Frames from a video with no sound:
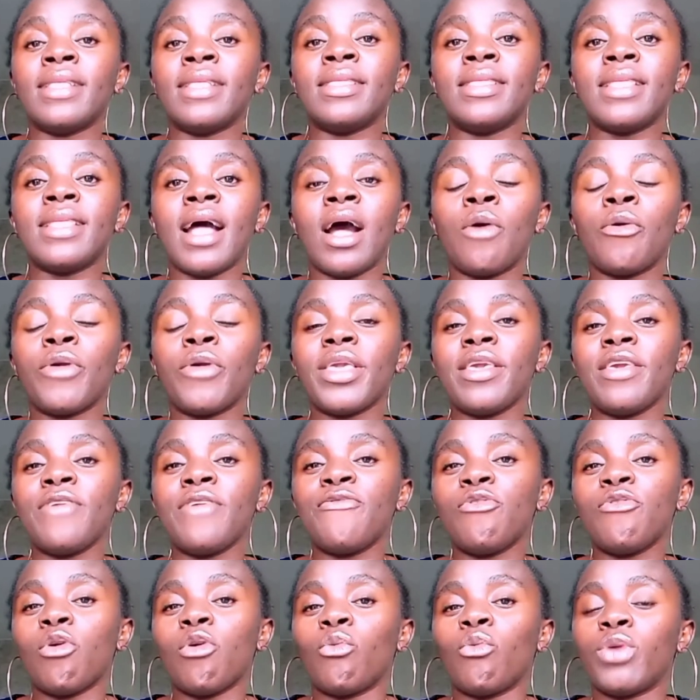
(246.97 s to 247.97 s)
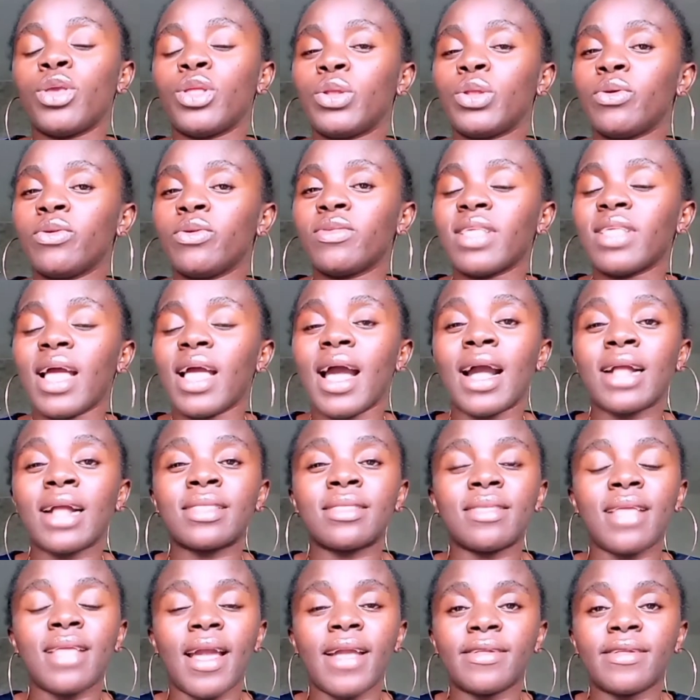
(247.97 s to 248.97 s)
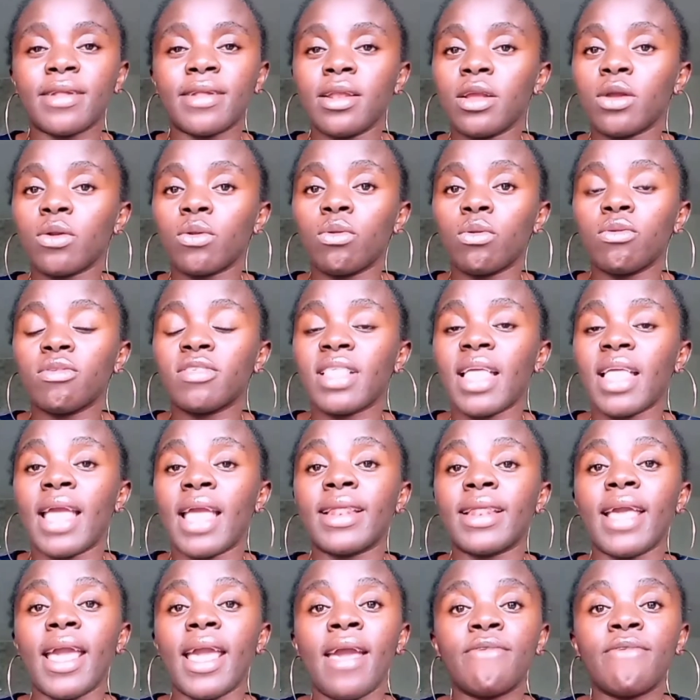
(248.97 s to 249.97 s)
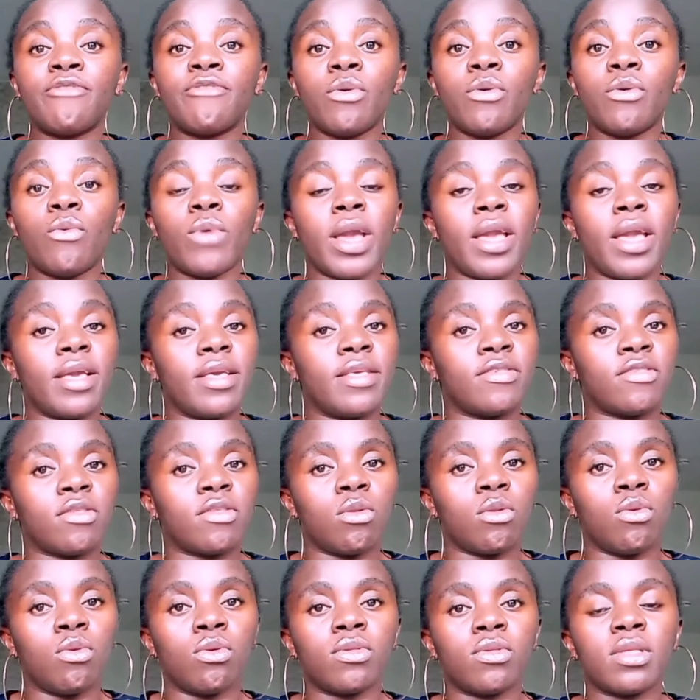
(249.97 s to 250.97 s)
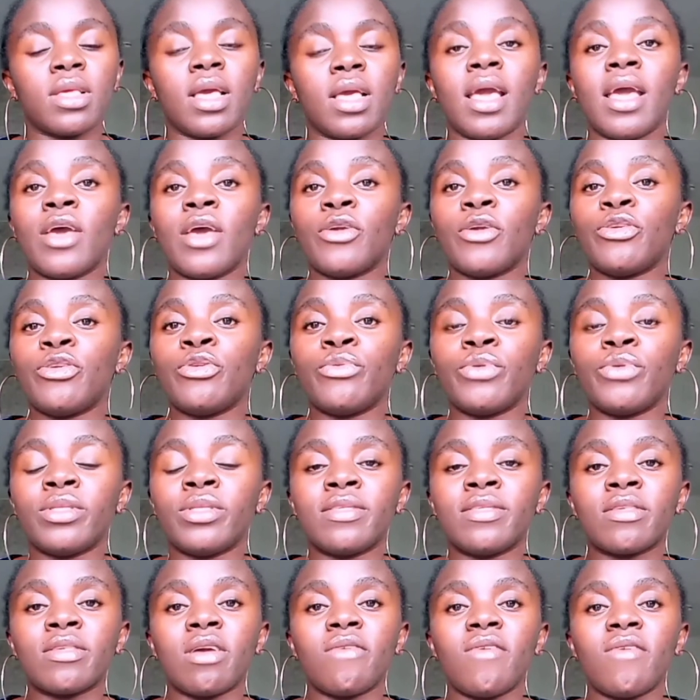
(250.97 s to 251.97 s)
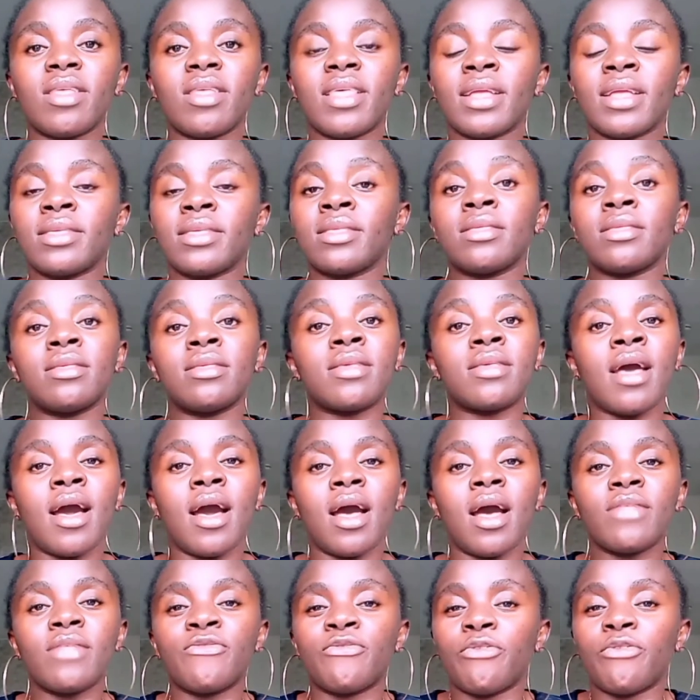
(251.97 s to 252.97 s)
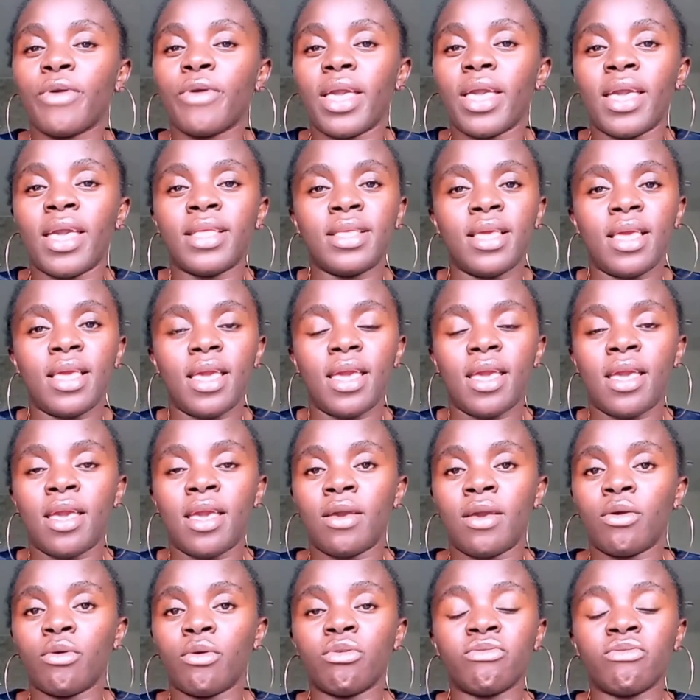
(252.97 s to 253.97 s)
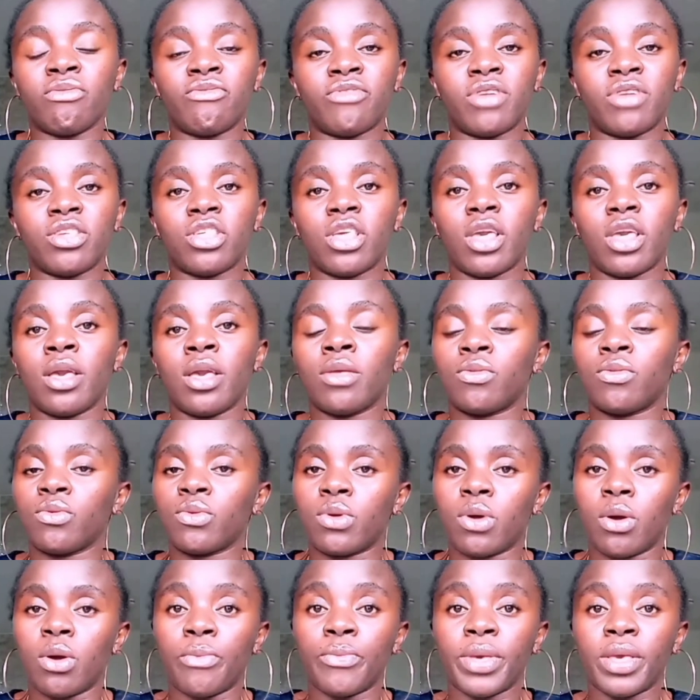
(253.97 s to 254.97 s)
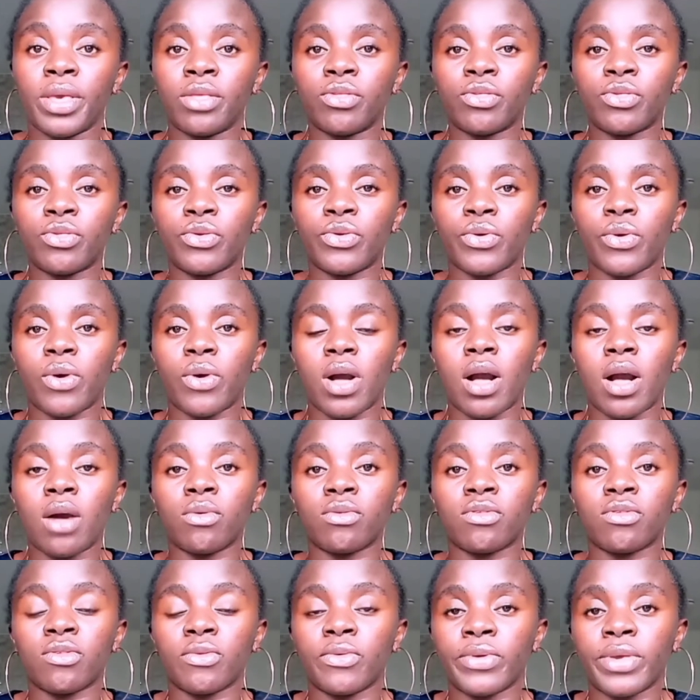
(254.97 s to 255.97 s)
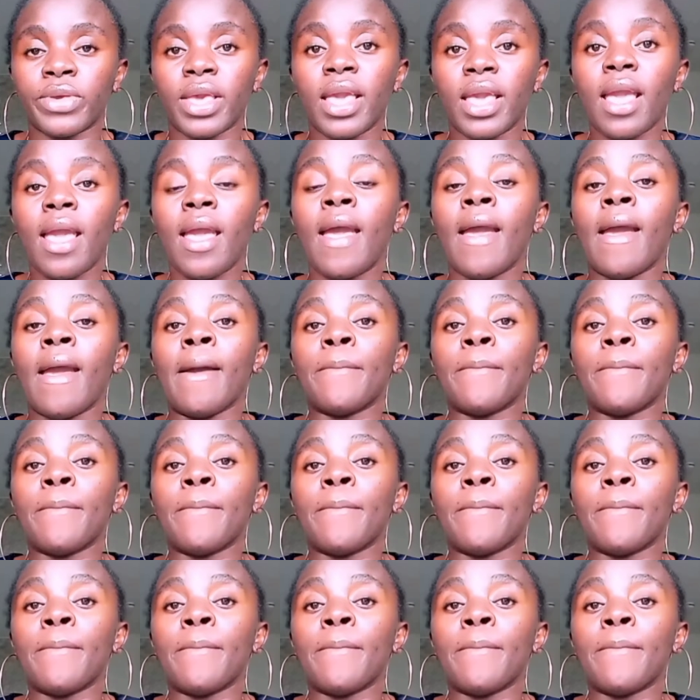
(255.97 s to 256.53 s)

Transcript: Now, if your windows are tightly closed and everywhere is closed, you will discover that it is hard for any air or fresh air to come into your house, okay?